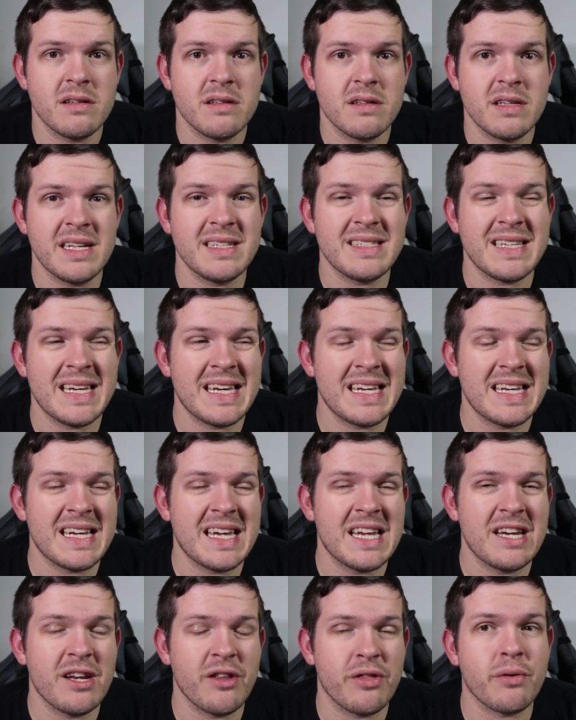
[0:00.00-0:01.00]
That's an
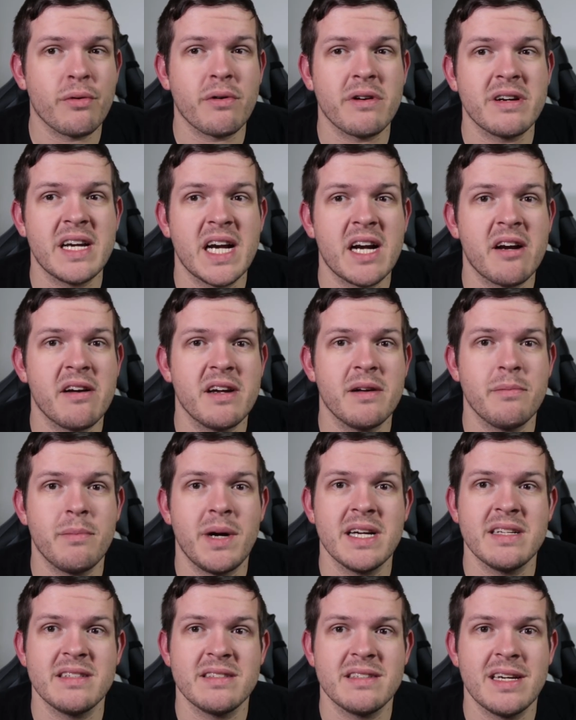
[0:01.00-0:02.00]
authoritarian
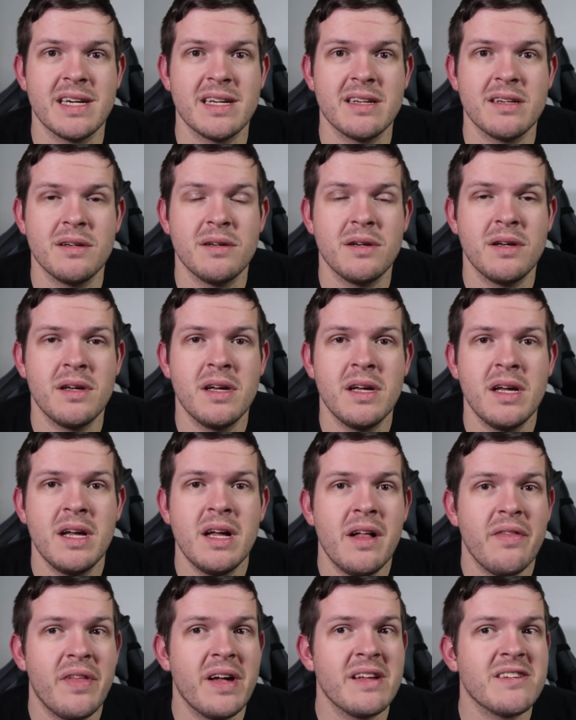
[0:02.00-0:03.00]
mindset.
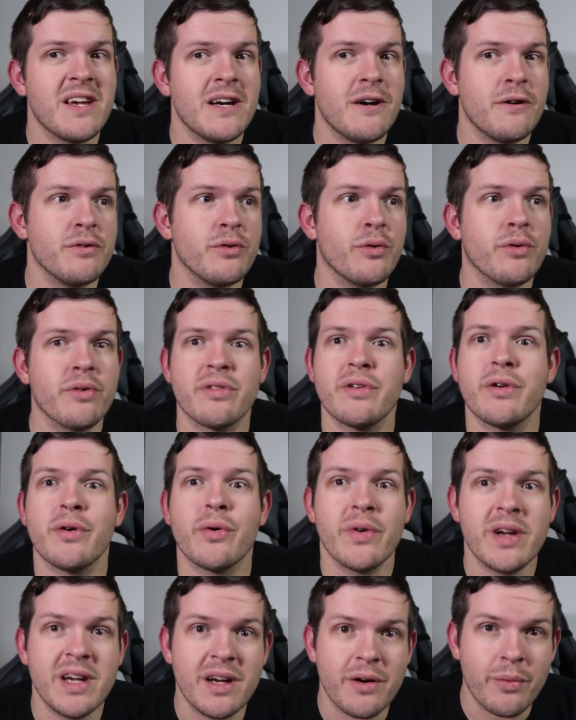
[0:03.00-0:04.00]
That's how North
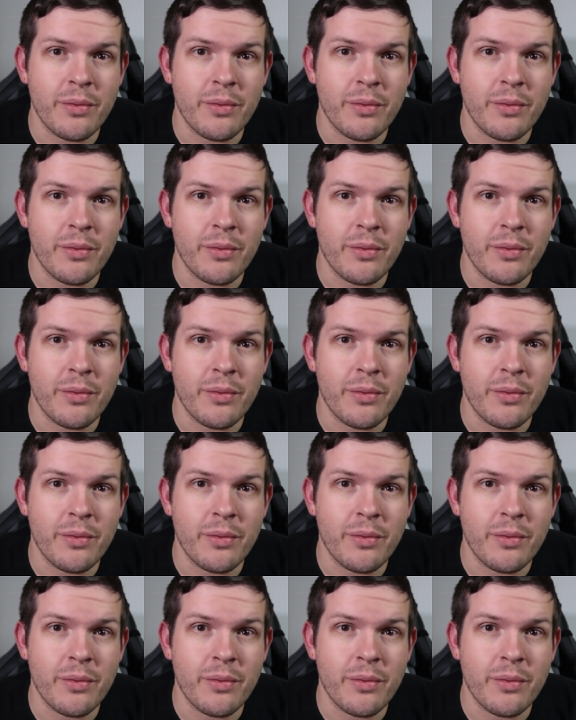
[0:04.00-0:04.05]
Korea